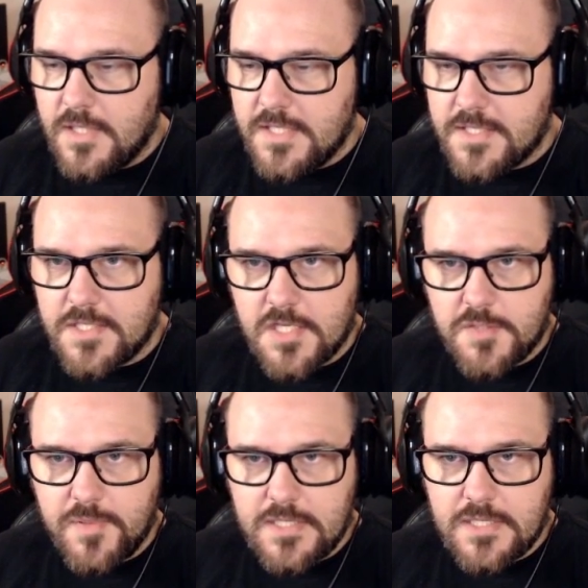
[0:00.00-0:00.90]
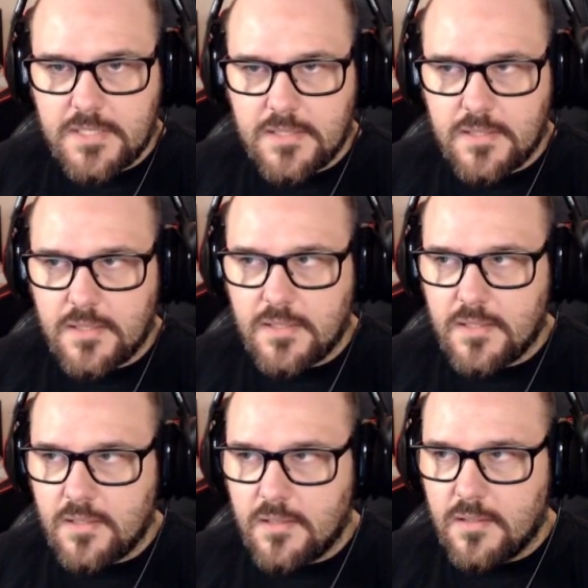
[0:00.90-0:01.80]
He's a suspect.
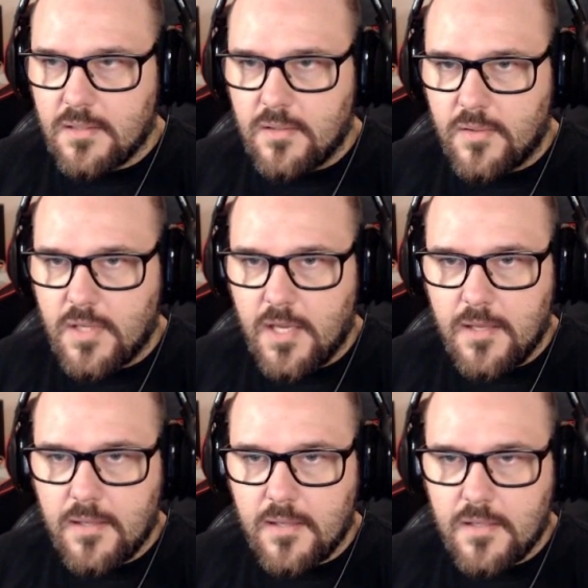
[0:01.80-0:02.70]
Okay.